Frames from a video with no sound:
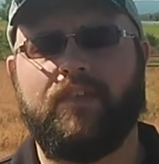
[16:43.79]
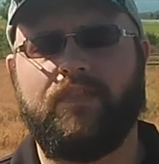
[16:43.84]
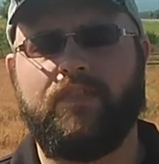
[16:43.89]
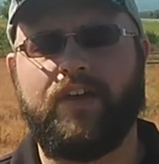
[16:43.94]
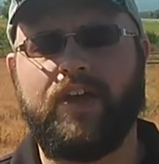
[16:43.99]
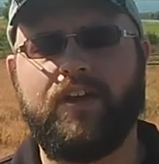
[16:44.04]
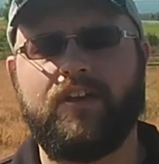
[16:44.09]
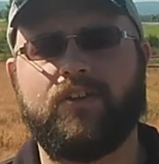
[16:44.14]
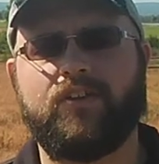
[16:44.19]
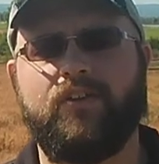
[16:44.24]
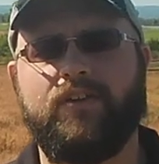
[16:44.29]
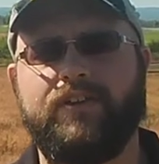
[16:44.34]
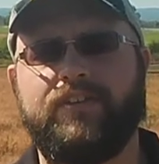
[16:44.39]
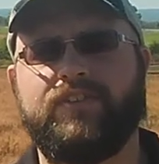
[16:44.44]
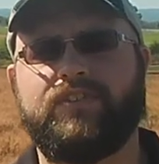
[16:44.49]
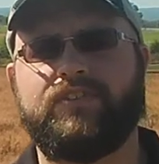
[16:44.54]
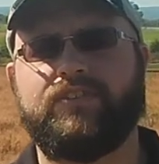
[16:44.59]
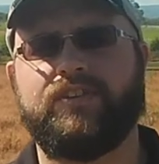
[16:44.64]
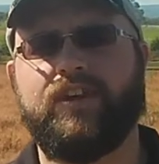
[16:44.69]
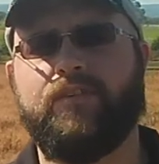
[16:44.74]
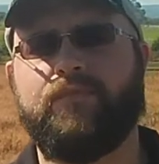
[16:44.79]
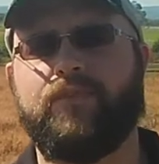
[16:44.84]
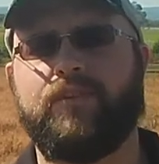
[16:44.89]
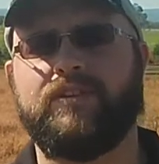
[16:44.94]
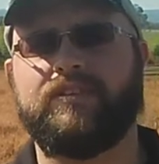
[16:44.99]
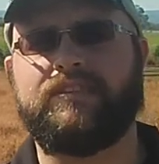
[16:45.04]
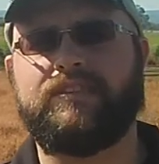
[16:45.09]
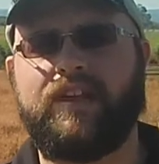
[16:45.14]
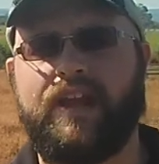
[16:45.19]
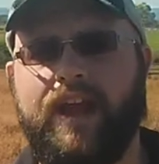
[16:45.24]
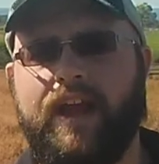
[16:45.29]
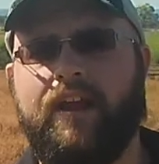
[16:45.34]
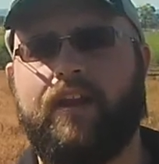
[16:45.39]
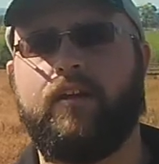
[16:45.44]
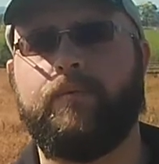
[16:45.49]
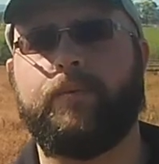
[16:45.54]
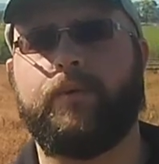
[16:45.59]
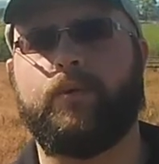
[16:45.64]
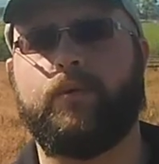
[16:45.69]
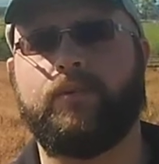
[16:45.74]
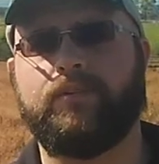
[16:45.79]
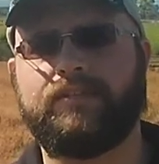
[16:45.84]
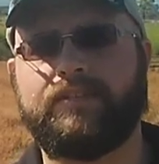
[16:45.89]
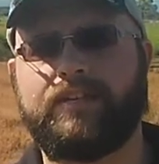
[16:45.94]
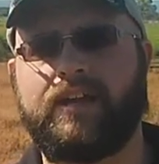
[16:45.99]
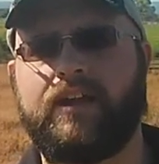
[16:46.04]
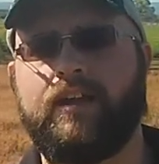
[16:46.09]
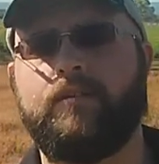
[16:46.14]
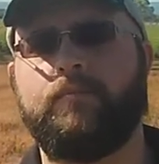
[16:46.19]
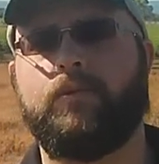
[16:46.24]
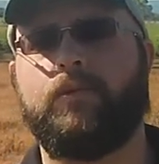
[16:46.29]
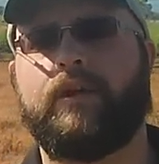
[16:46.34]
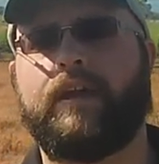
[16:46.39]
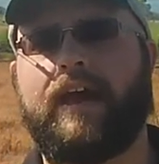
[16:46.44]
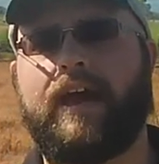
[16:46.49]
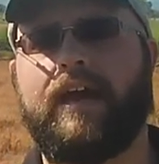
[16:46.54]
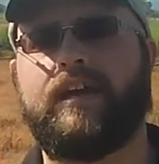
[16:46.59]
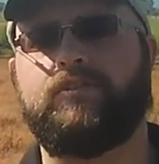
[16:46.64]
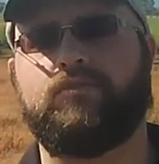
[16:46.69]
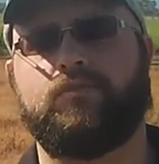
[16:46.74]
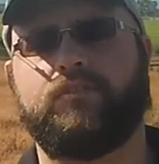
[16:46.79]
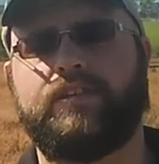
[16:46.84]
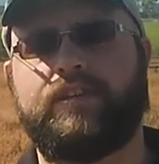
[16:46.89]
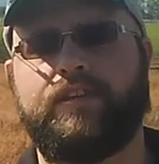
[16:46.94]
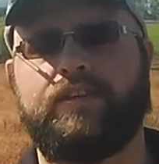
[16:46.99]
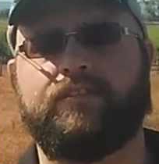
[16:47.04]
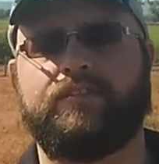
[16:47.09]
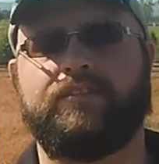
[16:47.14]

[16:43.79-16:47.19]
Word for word: they are going to suffer terrible, terrible casualties